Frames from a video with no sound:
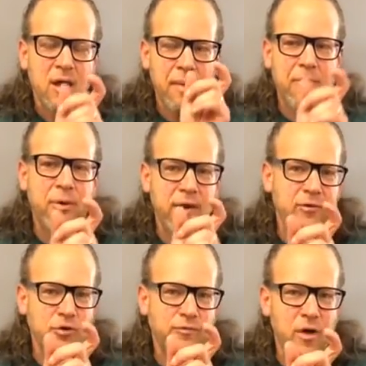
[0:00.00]
by putting
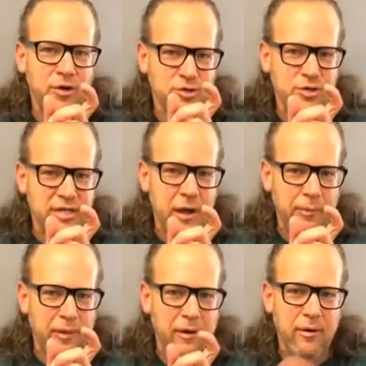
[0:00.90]
those falsehoods
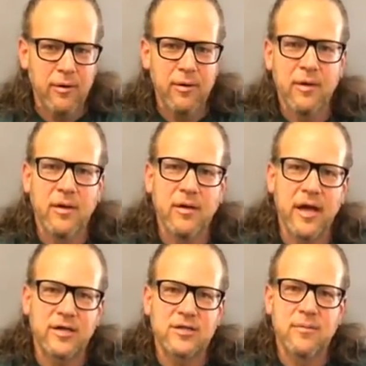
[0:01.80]
out there.
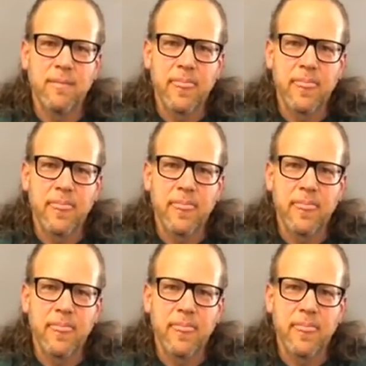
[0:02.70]
Next.